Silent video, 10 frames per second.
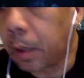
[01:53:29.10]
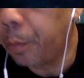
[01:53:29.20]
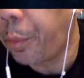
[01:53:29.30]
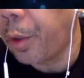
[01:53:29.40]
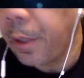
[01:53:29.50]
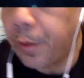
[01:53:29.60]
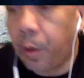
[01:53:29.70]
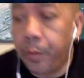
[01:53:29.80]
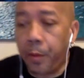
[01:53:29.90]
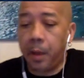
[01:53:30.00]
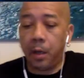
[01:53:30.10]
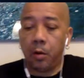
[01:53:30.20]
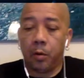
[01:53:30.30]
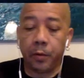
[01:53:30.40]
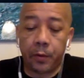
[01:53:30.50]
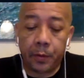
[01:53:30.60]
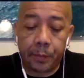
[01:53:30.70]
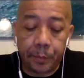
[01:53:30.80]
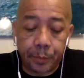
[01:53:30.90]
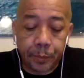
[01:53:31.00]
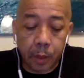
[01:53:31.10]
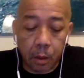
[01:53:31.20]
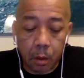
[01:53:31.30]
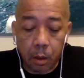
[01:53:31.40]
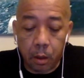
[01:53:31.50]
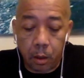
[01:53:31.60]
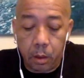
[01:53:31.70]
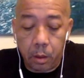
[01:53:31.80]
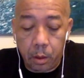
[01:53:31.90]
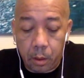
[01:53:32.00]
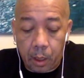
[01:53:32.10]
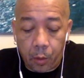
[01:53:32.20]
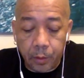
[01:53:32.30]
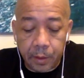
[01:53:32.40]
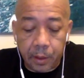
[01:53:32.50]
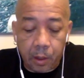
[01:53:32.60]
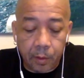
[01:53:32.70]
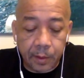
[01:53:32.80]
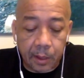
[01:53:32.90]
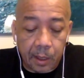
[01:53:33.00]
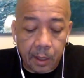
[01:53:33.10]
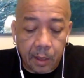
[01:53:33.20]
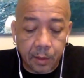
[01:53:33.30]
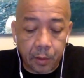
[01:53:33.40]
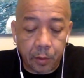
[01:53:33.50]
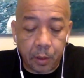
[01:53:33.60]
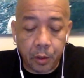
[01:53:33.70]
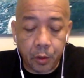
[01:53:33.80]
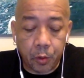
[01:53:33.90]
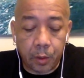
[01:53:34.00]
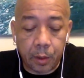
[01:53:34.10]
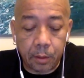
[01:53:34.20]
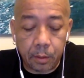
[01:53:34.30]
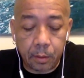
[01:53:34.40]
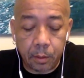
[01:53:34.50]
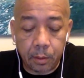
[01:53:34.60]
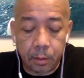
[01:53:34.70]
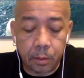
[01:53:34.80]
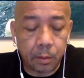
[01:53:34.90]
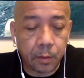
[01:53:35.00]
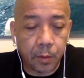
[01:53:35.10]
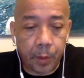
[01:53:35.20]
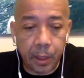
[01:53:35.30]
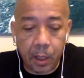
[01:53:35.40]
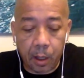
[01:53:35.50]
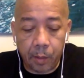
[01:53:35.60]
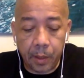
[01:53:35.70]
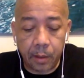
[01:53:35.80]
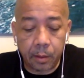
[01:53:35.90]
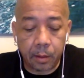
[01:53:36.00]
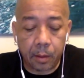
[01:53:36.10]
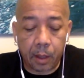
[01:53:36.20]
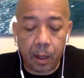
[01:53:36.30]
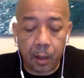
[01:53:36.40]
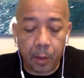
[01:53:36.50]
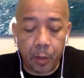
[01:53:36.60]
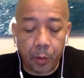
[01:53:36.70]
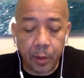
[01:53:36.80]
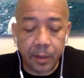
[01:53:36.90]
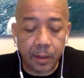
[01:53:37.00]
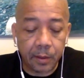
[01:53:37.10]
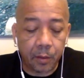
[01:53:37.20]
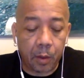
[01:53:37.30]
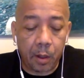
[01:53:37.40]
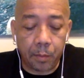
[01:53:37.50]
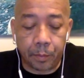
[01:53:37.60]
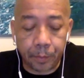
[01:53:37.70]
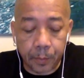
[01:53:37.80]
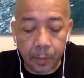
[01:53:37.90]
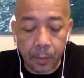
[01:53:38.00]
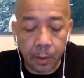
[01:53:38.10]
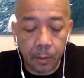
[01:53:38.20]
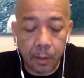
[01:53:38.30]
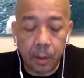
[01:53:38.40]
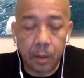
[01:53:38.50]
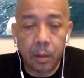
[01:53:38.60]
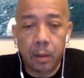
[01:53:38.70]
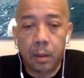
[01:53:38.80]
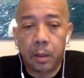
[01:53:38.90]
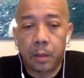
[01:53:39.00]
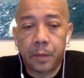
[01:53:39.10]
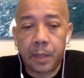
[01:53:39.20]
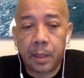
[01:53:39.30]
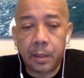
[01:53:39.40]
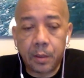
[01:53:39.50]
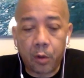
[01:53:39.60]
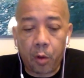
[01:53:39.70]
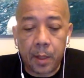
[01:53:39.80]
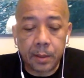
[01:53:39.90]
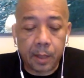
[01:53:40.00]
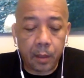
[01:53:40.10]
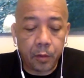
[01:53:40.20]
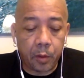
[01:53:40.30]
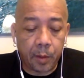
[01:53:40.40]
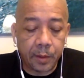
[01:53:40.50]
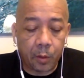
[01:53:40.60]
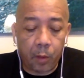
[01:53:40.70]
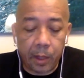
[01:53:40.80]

Police come to my house. I wasn't there. I was in Atlanta doing a show, and Somebody called me. And I called back the police and I said, What happened? Him said, I need to come and talk to him. I said, Why?